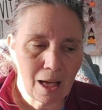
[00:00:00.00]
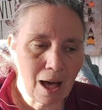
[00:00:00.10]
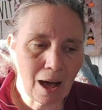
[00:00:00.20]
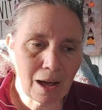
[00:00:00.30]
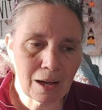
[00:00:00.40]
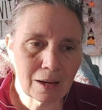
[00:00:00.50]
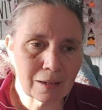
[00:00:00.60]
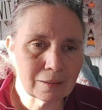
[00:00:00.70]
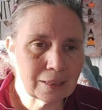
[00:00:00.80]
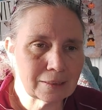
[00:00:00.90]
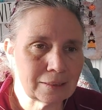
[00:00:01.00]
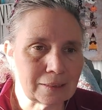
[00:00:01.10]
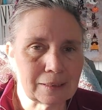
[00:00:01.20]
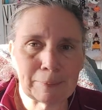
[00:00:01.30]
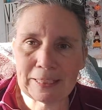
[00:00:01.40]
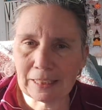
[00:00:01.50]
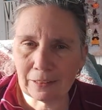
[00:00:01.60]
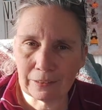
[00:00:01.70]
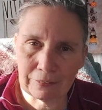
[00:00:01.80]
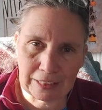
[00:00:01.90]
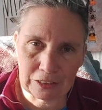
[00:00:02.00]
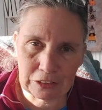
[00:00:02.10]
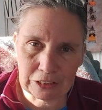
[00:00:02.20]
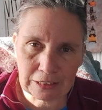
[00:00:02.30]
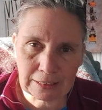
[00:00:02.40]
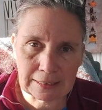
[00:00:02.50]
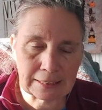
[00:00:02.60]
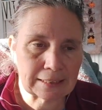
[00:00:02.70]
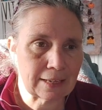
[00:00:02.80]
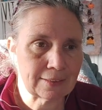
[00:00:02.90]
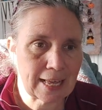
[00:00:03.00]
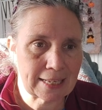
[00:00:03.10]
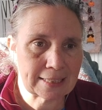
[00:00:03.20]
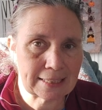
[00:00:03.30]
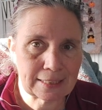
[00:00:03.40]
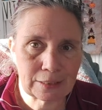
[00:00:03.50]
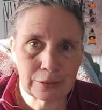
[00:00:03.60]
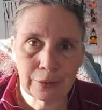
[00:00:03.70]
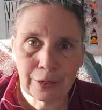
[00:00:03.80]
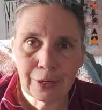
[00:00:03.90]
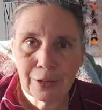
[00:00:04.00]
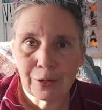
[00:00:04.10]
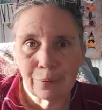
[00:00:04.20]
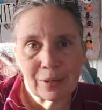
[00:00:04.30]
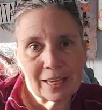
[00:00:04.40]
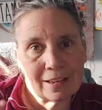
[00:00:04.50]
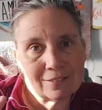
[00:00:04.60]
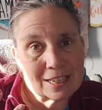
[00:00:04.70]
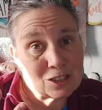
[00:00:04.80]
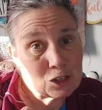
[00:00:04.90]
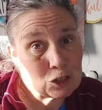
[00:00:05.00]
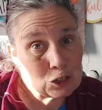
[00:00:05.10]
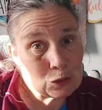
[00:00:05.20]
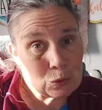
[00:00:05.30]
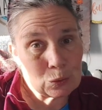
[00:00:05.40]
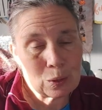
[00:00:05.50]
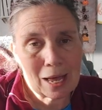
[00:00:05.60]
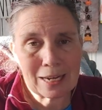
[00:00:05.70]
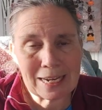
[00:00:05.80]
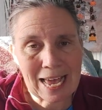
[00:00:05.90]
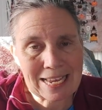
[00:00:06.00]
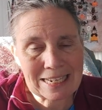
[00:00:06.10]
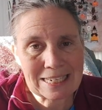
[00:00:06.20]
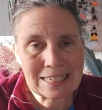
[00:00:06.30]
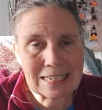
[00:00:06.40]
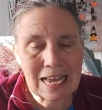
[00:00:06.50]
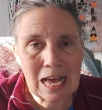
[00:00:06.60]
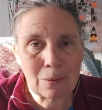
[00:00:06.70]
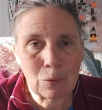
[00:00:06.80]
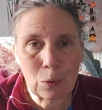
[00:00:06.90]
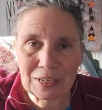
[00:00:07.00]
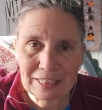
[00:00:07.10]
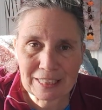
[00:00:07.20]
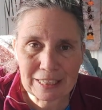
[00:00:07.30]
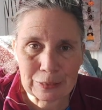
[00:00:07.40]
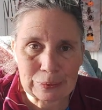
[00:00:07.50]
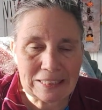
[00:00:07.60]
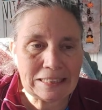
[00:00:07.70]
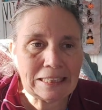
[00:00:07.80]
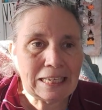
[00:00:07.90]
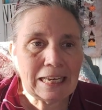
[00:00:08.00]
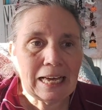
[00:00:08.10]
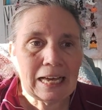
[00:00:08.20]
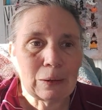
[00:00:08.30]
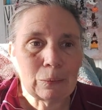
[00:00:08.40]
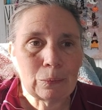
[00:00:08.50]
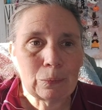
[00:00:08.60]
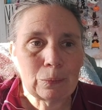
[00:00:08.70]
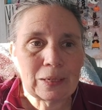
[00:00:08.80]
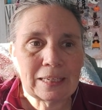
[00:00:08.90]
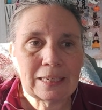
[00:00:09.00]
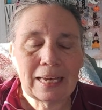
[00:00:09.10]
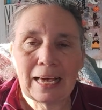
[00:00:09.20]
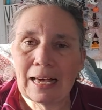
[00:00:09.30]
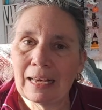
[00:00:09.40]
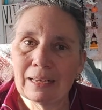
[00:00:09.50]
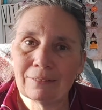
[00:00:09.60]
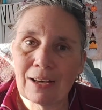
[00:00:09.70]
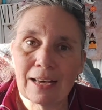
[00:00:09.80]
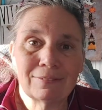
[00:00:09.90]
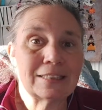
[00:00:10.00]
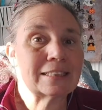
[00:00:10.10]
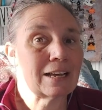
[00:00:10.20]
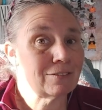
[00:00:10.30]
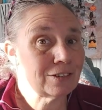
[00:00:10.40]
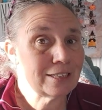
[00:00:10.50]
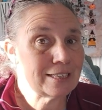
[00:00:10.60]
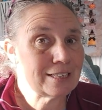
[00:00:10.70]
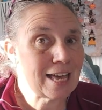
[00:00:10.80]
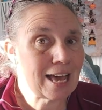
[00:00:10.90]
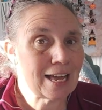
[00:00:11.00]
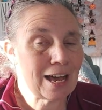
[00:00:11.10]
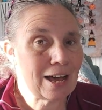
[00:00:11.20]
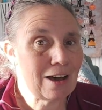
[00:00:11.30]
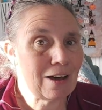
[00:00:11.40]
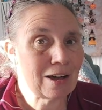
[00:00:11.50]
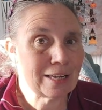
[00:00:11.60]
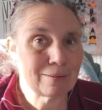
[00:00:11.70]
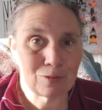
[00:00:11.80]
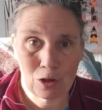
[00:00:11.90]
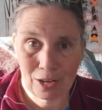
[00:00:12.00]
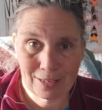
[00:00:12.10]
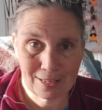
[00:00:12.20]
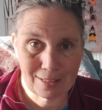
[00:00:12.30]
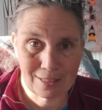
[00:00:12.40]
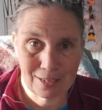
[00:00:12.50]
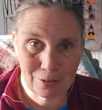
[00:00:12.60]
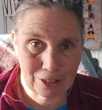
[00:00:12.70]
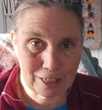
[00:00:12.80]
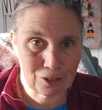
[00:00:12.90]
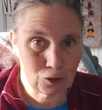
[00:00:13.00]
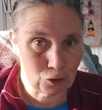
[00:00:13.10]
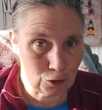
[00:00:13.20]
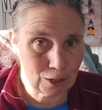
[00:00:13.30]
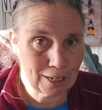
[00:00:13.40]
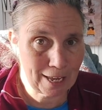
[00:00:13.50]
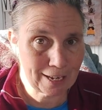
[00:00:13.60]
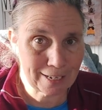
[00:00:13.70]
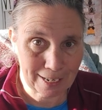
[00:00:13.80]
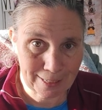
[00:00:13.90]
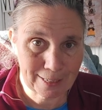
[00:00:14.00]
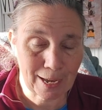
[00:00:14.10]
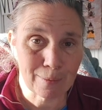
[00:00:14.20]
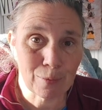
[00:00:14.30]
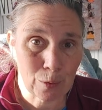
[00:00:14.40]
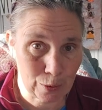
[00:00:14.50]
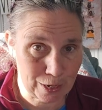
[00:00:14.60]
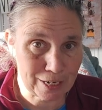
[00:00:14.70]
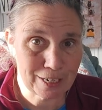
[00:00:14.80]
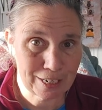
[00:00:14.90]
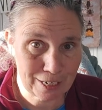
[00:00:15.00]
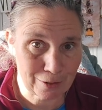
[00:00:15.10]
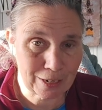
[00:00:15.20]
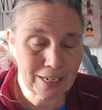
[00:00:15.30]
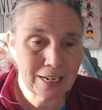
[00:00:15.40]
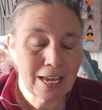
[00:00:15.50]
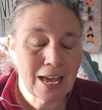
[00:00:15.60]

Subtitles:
Let's see. Speaking of adventures, since I've last seen you, we have done 2 night orienteering. I've discovered that I am not necessarily good at nighttime orienteering.